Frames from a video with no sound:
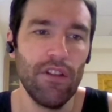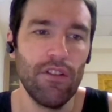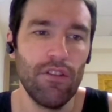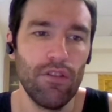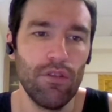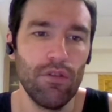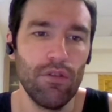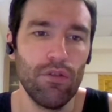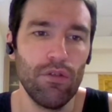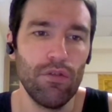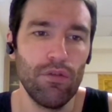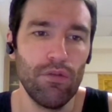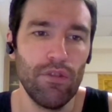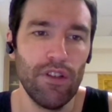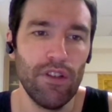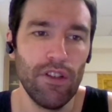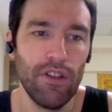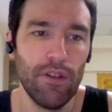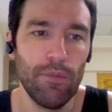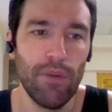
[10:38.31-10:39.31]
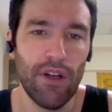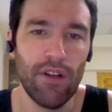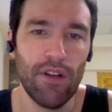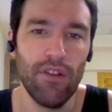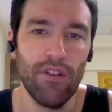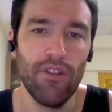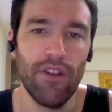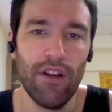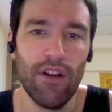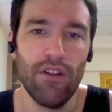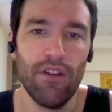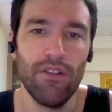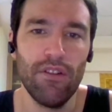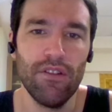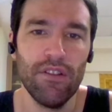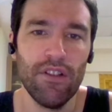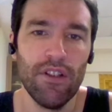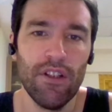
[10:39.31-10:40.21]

to really buckle down